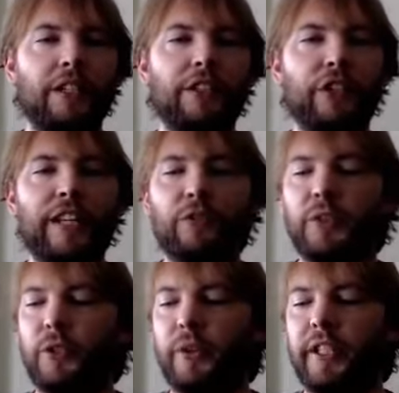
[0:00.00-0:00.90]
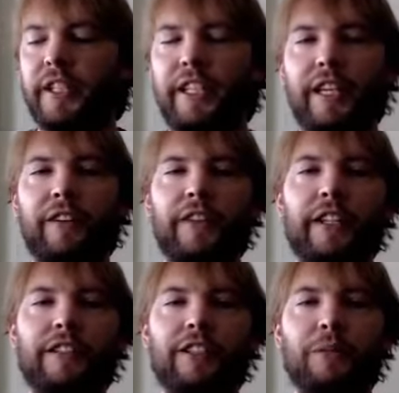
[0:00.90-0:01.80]
that's what you want to think of
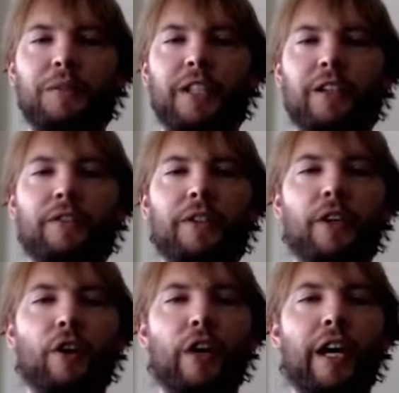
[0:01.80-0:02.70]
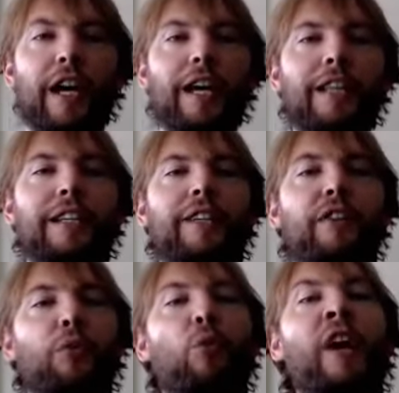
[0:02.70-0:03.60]
in terms of the
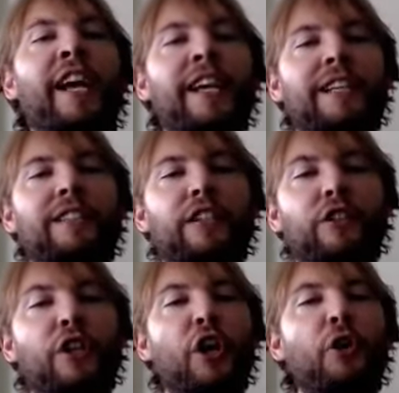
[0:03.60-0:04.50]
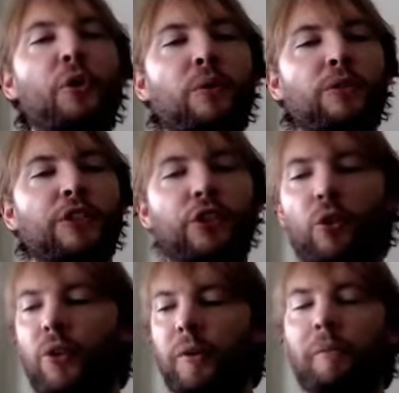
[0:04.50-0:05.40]
different ways nodes
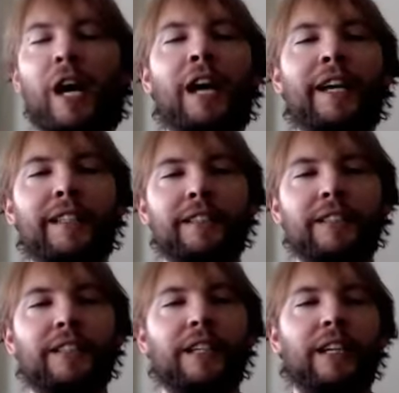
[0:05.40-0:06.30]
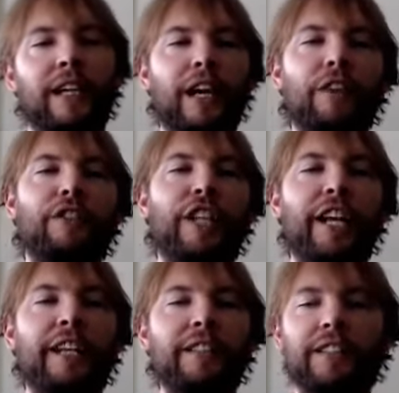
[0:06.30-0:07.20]
or mines of
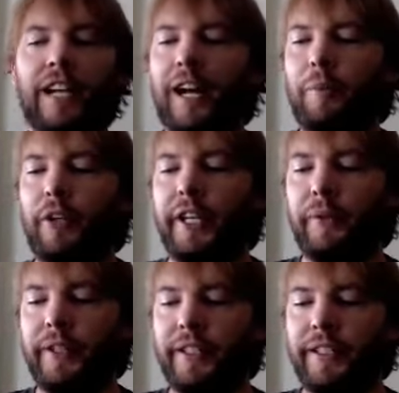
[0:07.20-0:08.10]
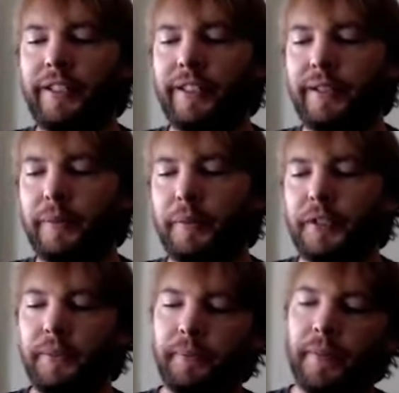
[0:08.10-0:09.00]
chains operate within the
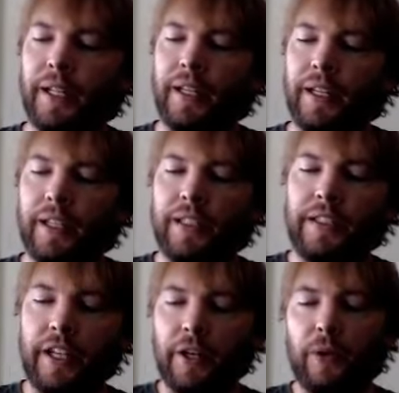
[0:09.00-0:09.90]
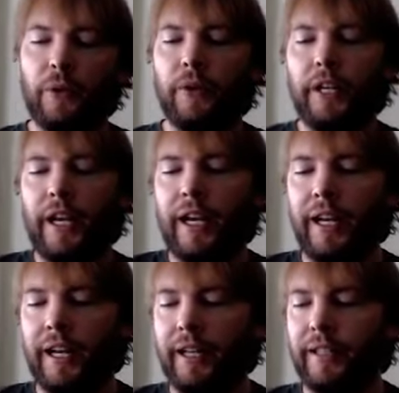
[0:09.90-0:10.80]
systems. So
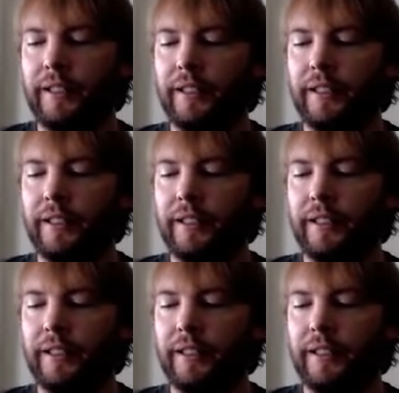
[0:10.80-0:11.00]
the